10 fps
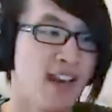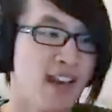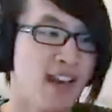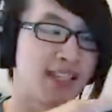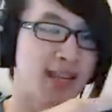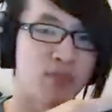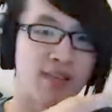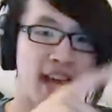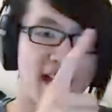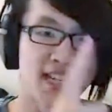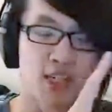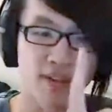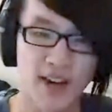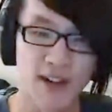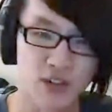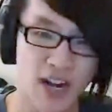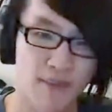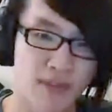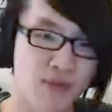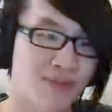except with the H D twenty-five
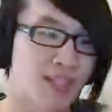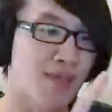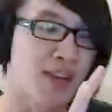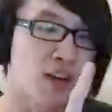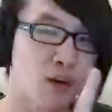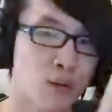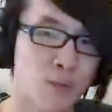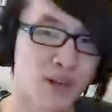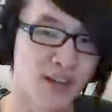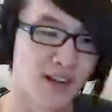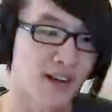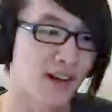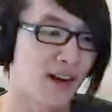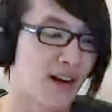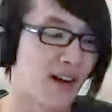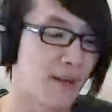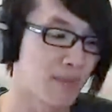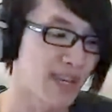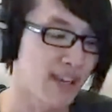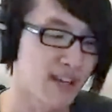drivers with seventy ohm uh,
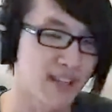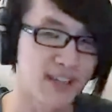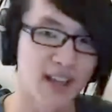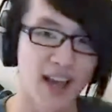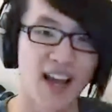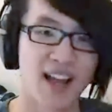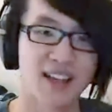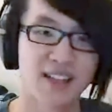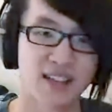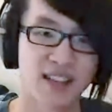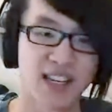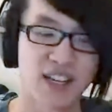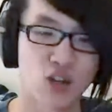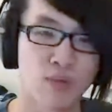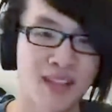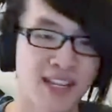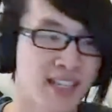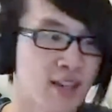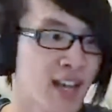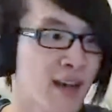impedance and the two meter
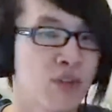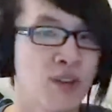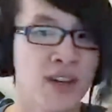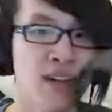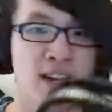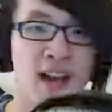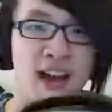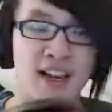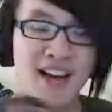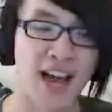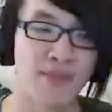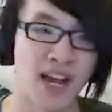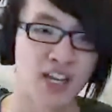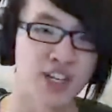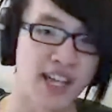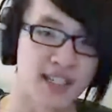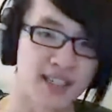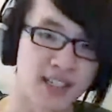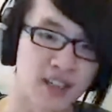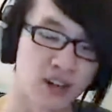steel cable. And I haven't had a chance to
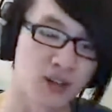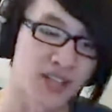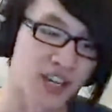listen to those.